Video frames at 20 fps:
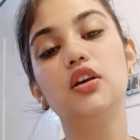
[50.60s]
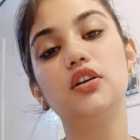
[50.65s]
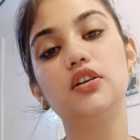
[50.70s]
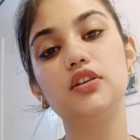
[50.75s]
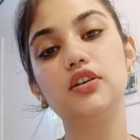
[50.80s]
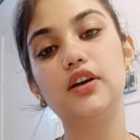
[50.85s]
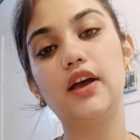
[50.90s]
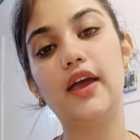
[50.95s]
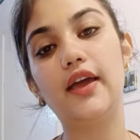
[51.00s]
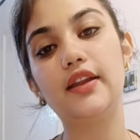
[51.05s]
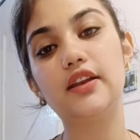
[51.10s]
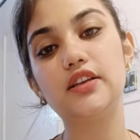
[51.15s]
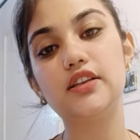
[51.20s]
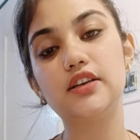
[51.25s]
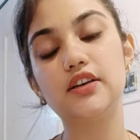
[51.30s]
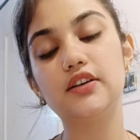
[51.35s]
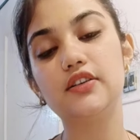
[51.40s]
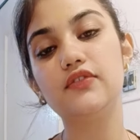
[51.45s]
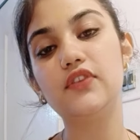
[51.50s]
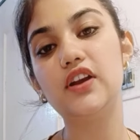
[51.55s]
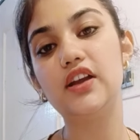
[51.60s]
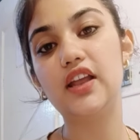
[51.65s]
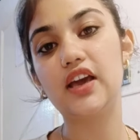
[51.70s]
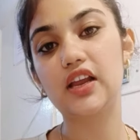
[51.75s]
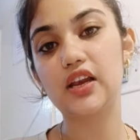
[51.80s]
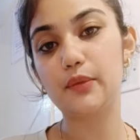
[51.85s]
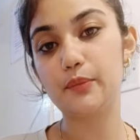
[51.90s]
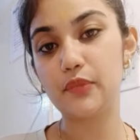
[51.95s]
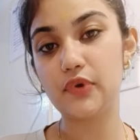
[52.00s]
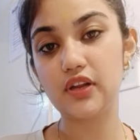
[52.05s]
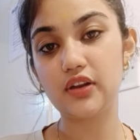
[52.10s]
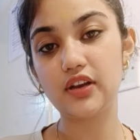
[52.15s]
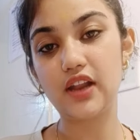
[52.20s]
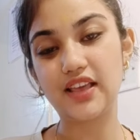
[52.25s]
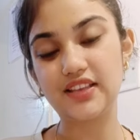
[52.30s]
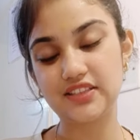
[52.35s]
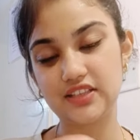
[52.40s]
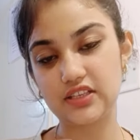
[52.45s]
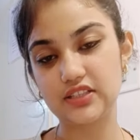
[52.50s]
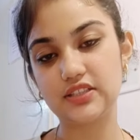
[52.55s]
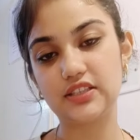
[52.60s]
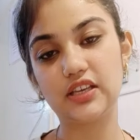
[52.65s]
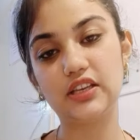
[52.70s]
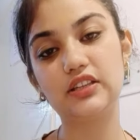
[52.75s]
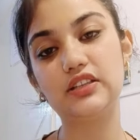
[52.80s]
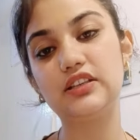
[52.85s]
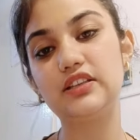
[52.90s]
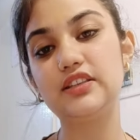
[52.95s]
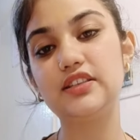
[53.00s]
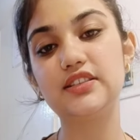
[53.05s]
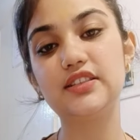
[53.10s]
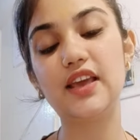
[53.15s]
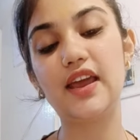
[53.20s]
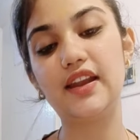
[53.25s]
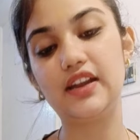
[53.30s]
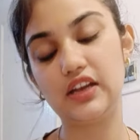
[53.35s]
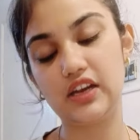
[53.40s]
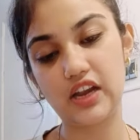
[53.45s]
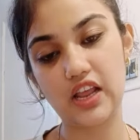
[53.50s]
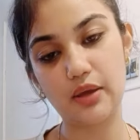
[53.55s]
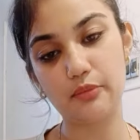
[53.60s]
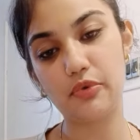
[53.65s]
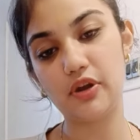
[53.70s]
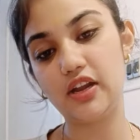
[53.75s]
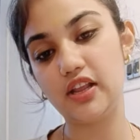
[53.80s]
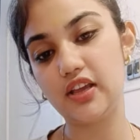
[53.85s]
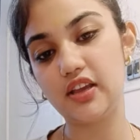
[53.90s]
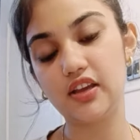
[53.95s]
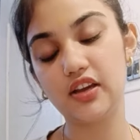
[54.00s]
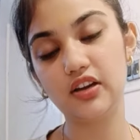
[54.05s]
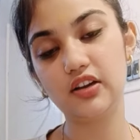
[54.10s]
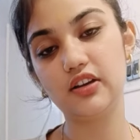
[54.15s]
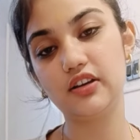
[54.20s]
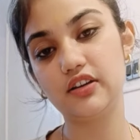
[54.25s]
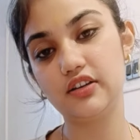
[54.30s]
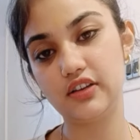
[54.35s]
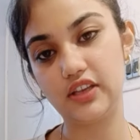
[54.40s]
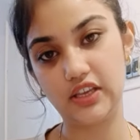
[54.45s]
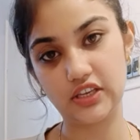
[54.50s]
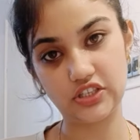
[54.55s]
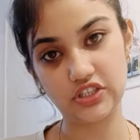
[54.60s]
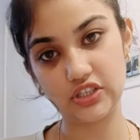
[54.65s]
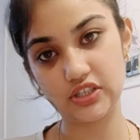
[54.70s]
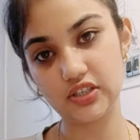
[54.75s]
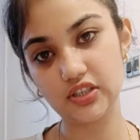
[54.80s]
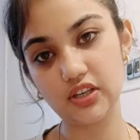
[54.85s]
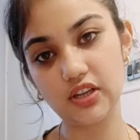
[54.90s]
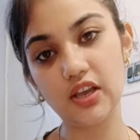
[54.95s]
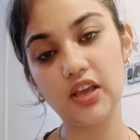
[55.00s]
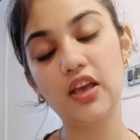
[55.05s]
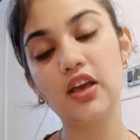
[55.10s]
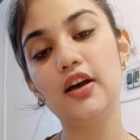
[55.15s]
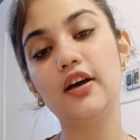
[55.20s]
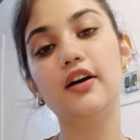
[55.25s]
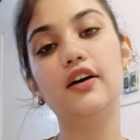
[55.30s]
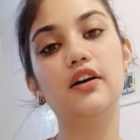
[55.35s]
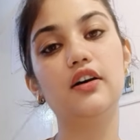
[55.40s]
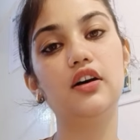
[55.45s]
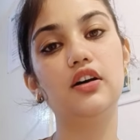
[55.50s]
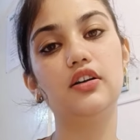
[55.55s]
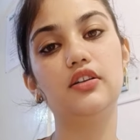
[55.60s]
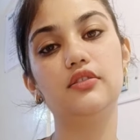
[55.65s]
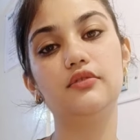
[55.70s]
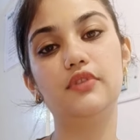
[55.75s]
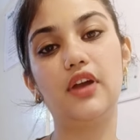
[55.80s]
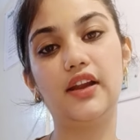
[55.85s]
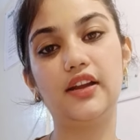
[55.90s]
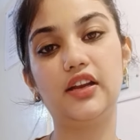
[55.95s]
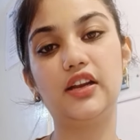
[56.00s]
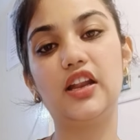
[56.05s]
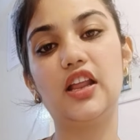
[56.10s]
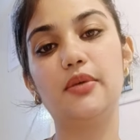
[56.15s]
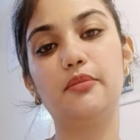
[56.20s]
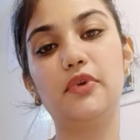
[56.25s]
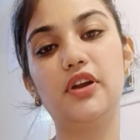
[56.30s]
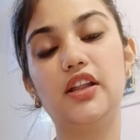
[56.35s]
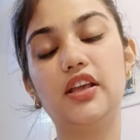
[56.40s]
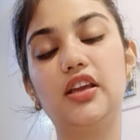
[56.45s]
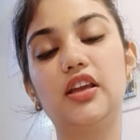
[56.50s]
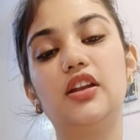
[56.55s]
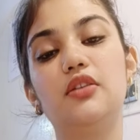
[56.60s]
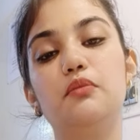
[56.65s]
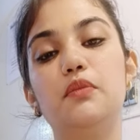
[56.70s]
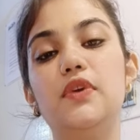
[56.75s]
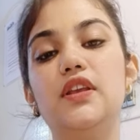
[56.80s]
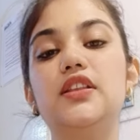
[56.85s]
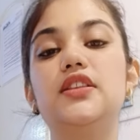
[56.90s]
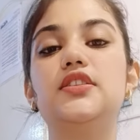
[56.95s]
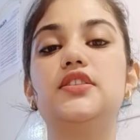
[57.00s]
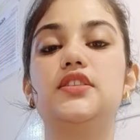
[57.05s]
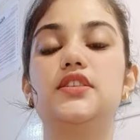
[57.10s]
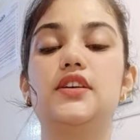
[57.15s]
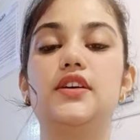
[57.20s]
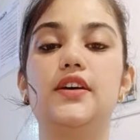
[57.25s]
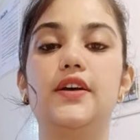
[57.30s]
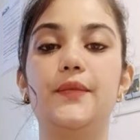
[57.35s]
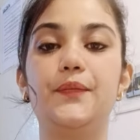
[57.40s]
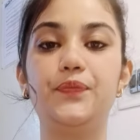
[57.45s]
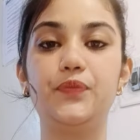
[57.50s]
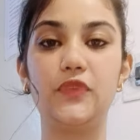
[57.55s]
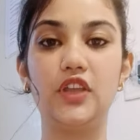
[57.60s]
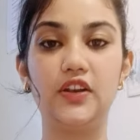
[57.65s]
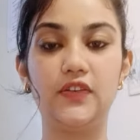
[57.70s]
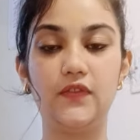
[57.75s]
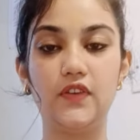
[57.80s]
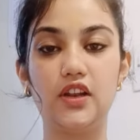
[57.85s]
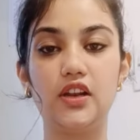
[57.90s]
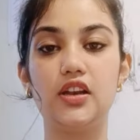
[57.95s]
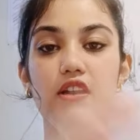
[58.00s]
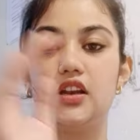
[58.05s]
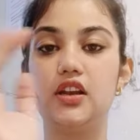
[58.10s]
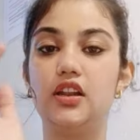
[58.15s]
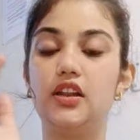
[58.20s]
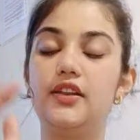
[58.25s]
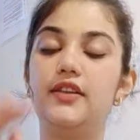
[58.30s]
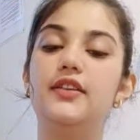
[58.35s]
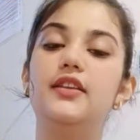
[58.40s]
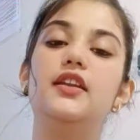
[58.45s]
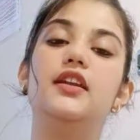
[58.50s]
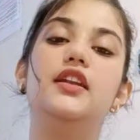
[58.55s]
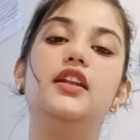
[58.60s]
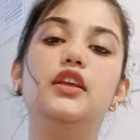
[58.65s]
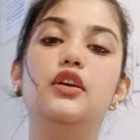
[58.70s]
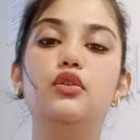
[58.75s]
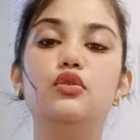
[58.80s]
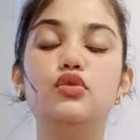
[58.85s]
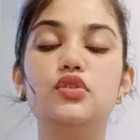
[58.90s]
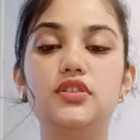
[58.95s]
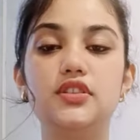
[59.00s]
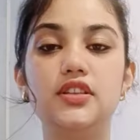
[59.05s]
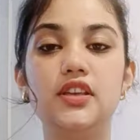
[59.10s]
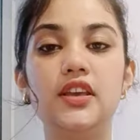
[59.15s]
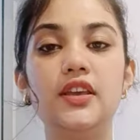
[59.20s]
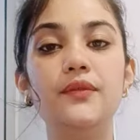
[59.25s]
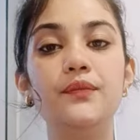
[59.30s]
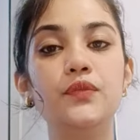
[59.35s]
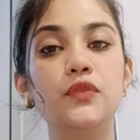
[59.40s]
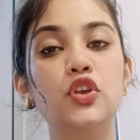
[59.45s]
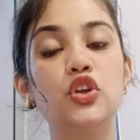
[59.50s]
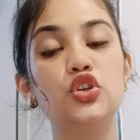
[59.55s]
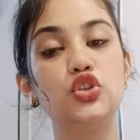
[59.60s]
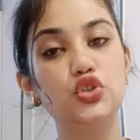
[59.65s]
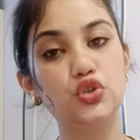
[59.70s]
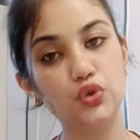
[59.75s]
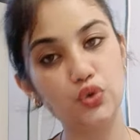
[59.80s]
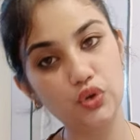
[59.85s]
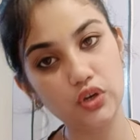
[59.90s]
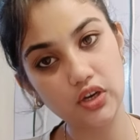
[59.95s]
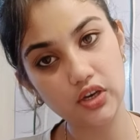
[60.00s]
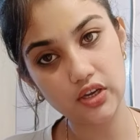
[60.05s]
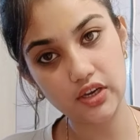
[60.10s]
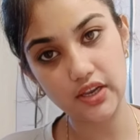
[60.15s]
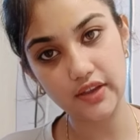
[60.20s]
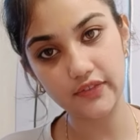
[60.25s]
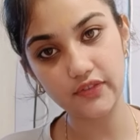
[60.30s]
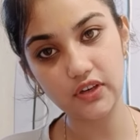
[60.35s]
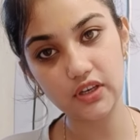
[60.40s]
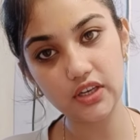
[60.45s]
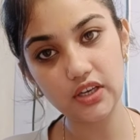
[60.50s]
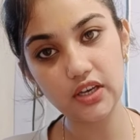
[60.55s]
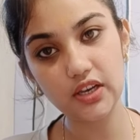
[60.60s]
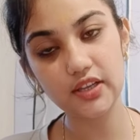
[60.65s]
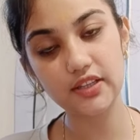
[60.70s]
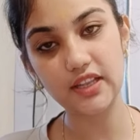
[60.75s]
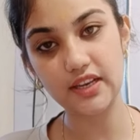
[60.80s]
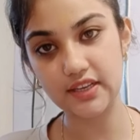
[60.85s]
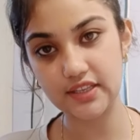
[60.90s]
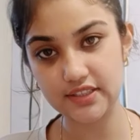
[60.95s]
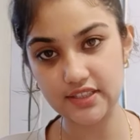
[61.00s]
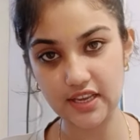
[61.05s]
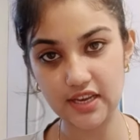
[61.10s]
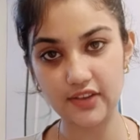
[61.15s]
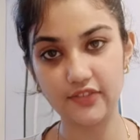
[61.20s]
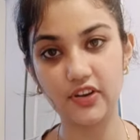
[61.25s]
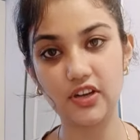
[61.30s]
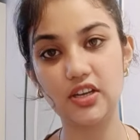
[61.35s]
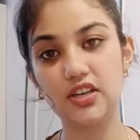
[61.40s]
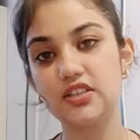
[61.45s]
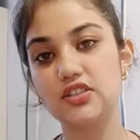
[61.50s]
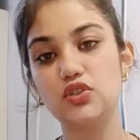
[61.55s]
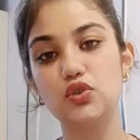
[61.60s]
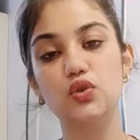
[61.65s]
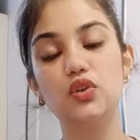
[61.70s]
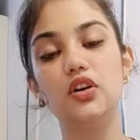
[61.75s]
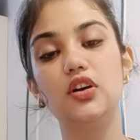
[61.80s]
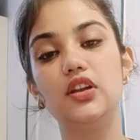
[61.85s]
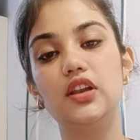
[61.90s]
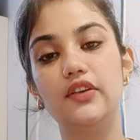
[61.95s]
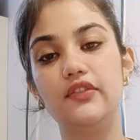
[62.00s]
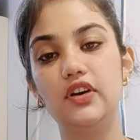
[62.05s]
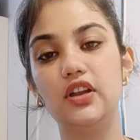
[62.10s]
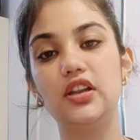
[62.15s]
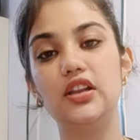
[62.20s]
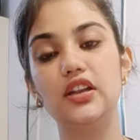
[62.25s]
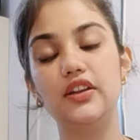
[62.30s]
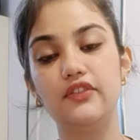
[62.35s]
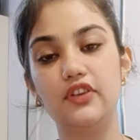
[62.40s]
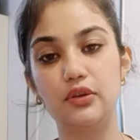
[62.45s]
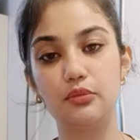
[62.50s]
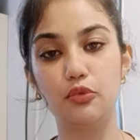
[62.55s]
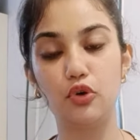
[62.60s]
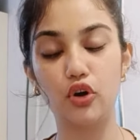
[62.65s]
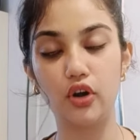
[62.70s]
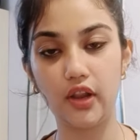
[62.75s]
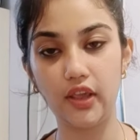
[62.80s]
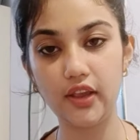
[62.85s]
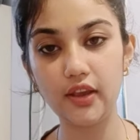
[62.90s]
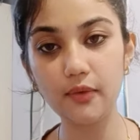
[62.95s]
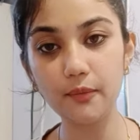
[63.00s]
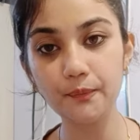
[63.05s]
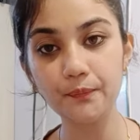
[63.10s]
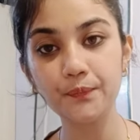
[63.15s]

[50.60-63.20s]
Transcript: And vildagliptin, as I said, it is anti-diabetic agent. Anti-diabetic, it means it will reduce the sugar level, and that is elevated sugar level in our body.